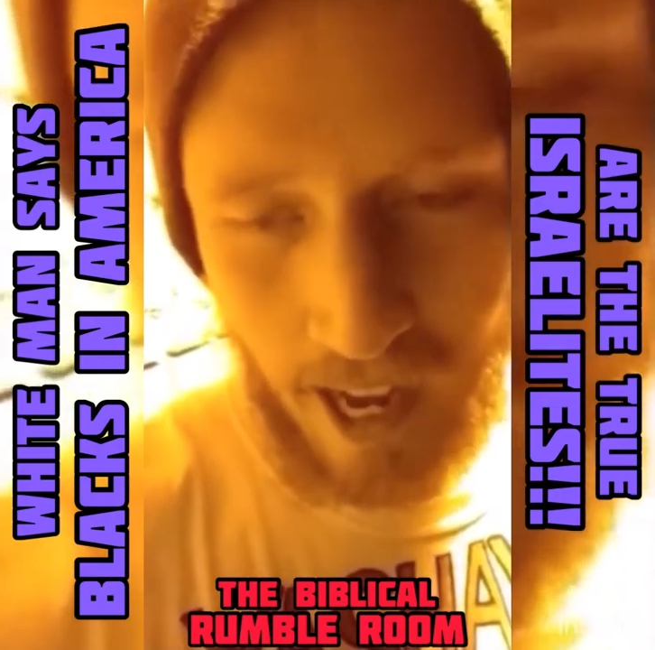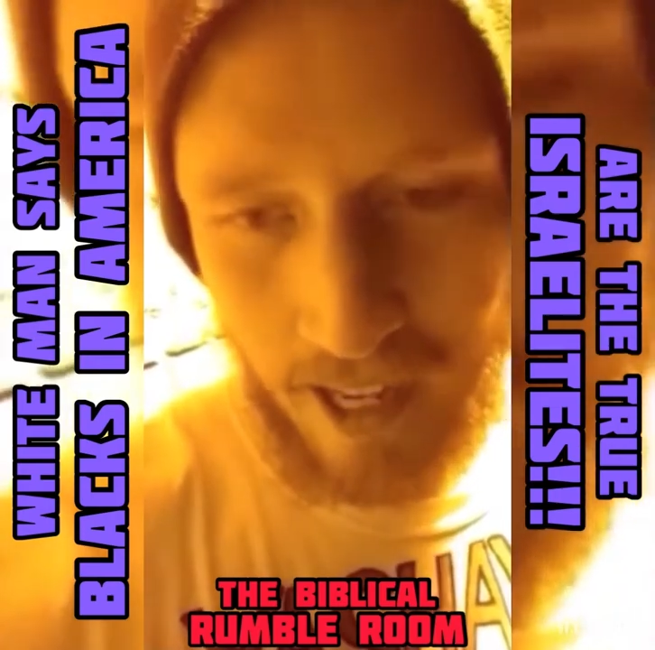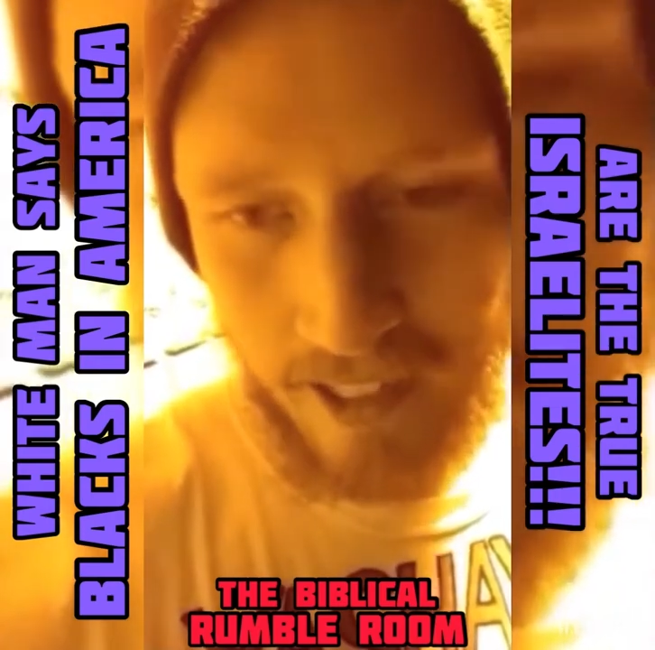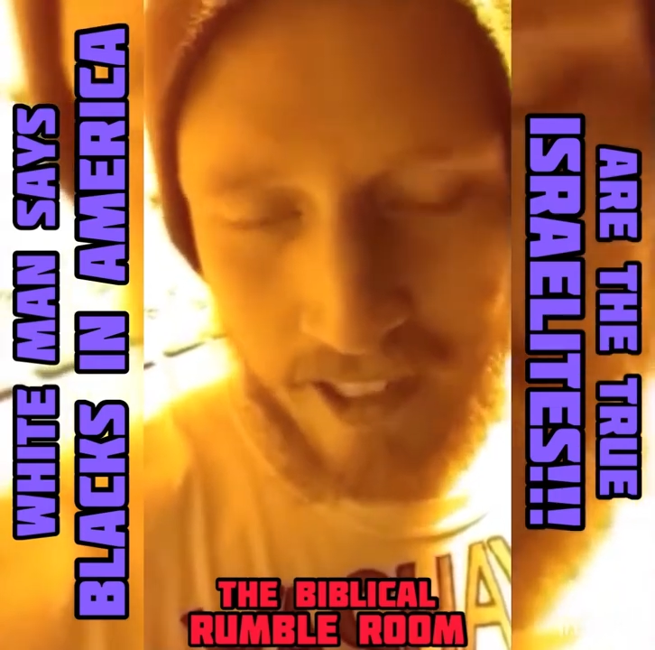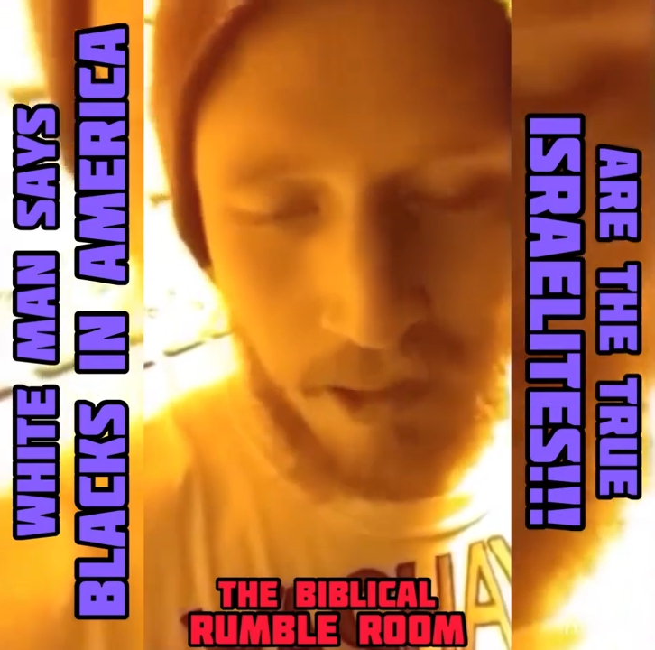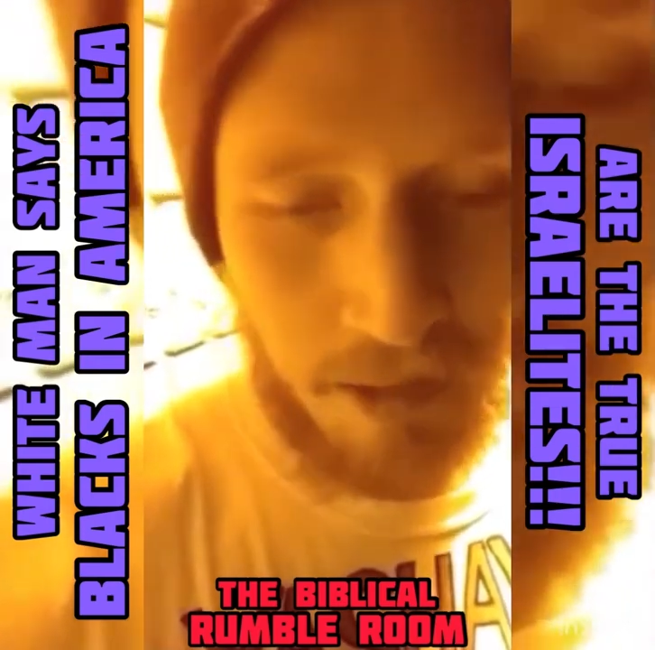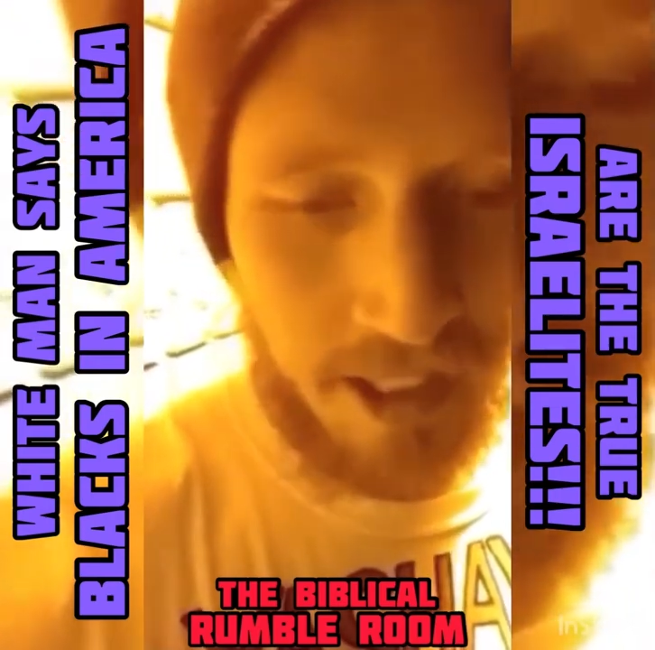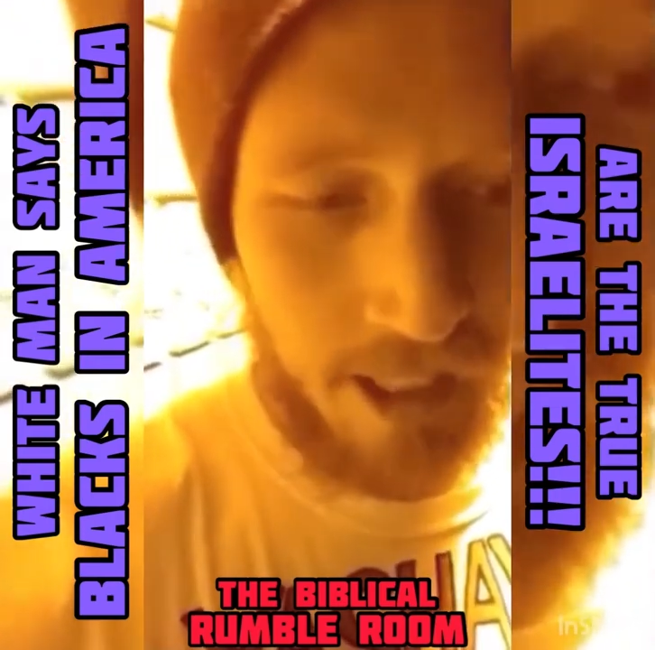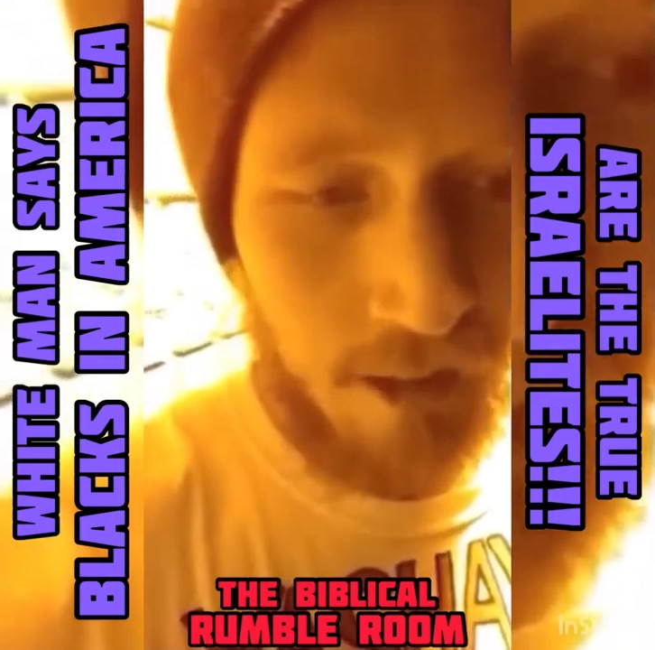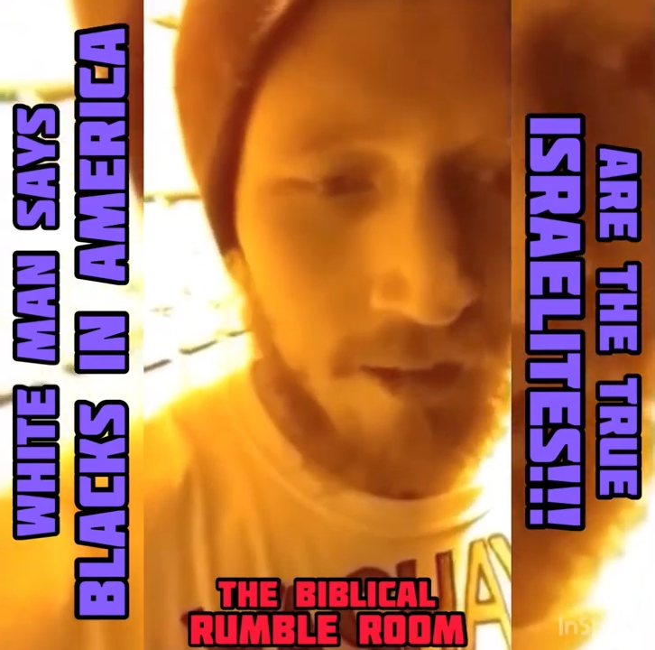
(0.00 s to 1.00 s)
eyes
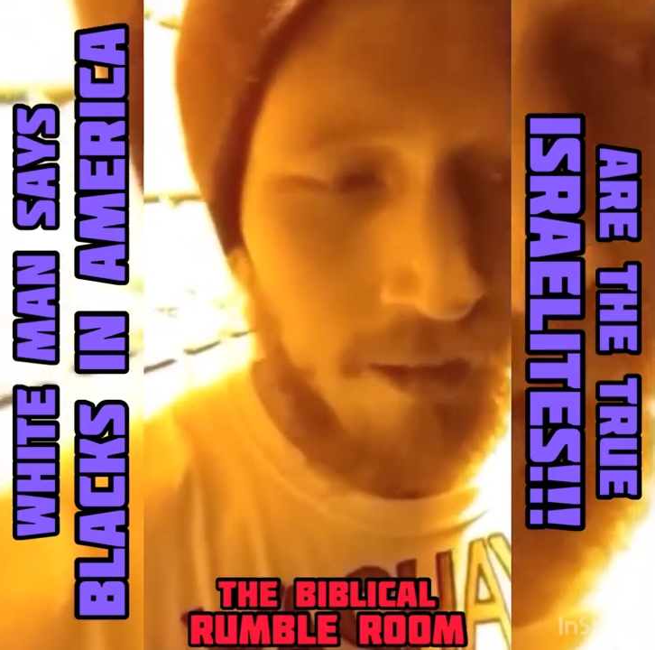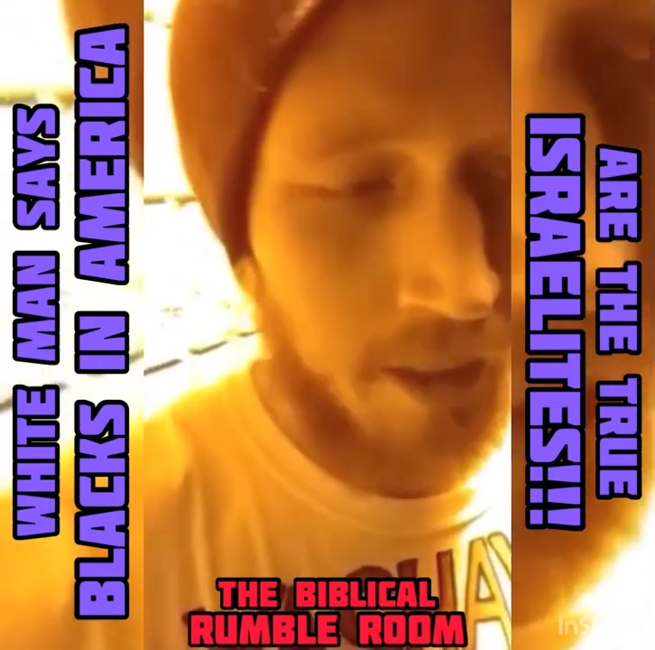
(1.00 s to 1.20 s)
himself,